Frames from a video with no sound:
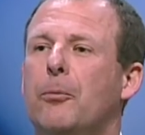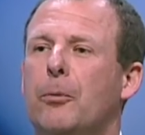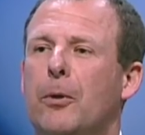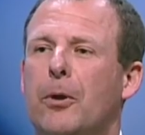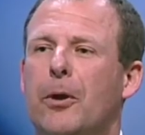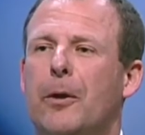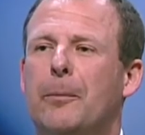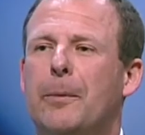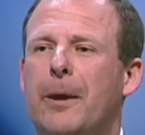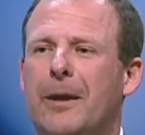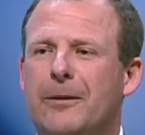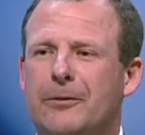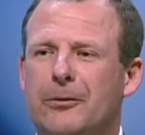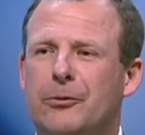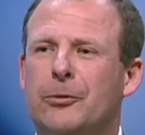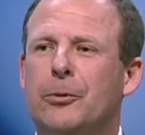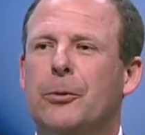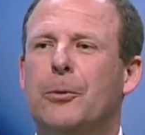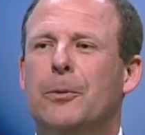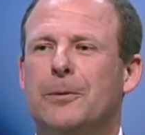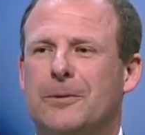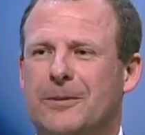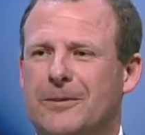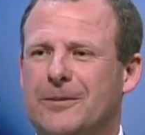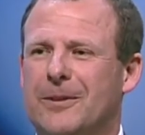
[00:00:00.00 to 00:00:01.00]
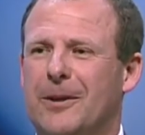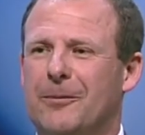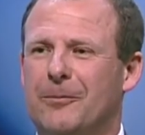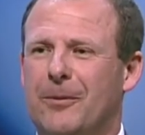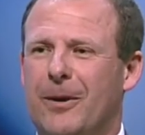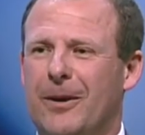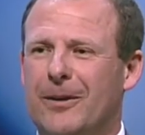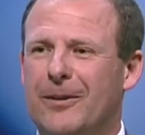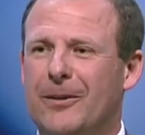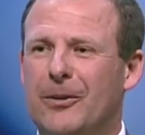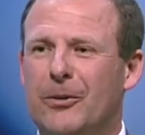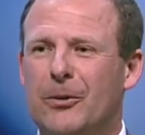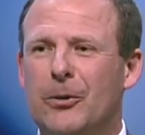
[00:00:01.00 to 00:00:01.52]
will I be able to talk to
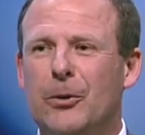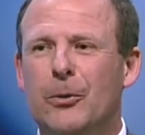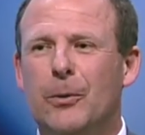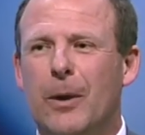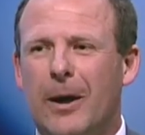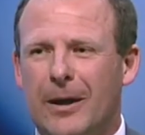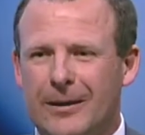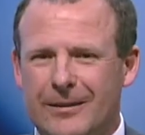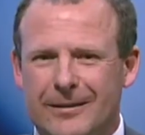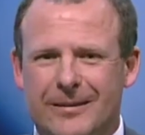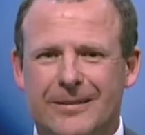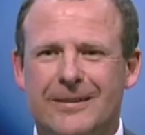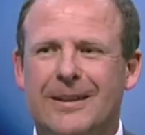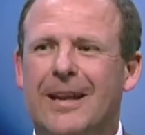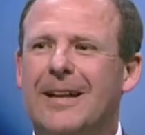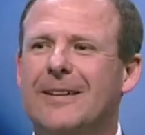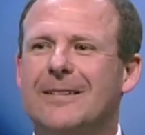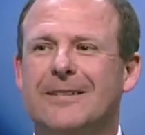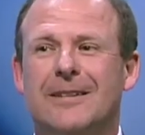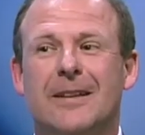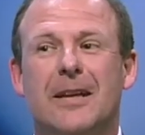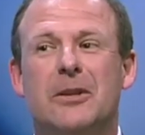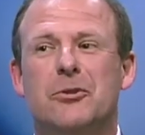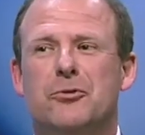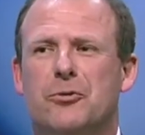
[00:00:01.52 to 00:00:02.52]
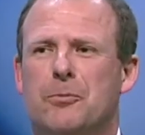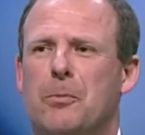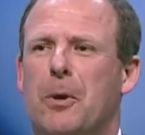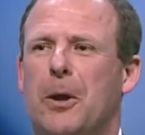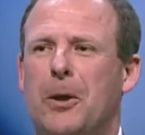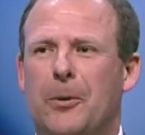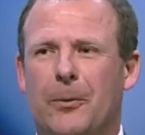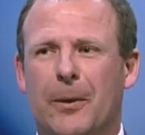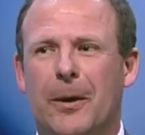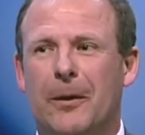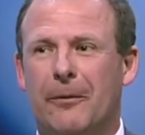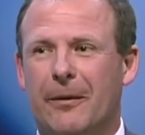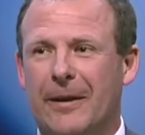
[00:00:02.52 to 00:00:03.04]
someone who understands the nature of my
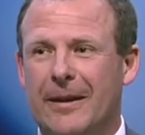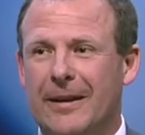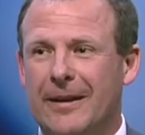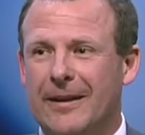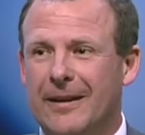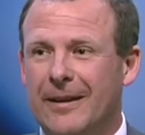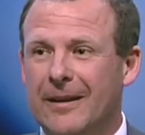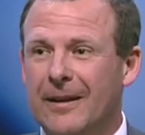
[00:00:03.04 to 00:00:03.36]
query?